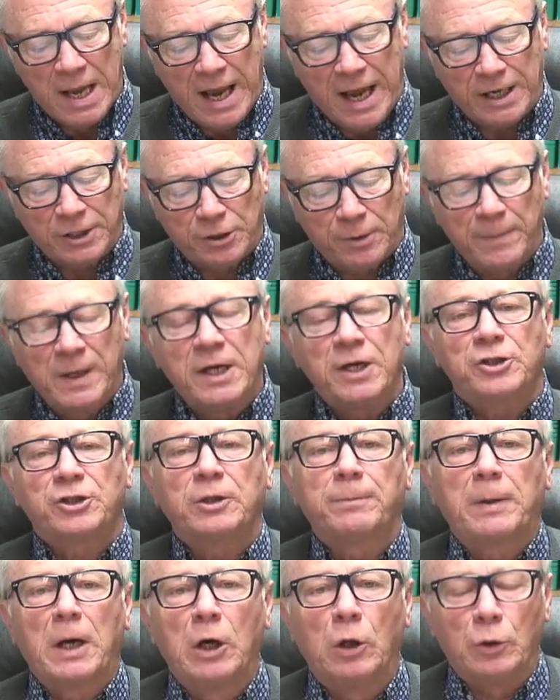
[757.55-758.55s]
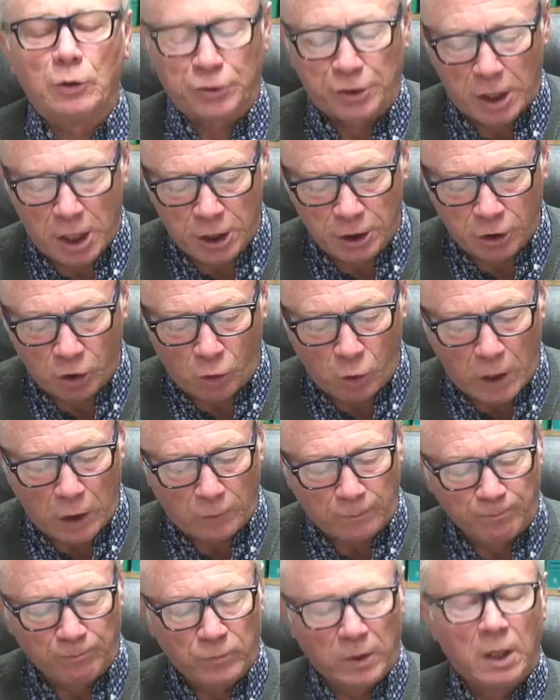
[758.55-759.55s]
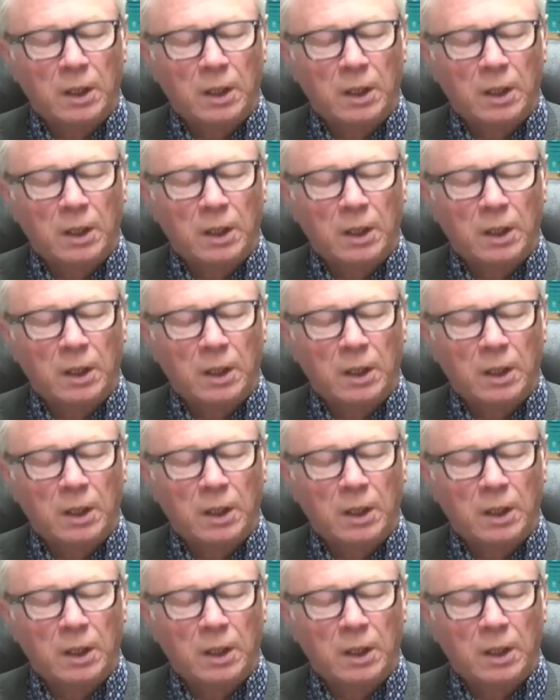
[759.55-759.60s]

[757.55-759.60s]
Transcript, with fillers: as many suppose, unquote.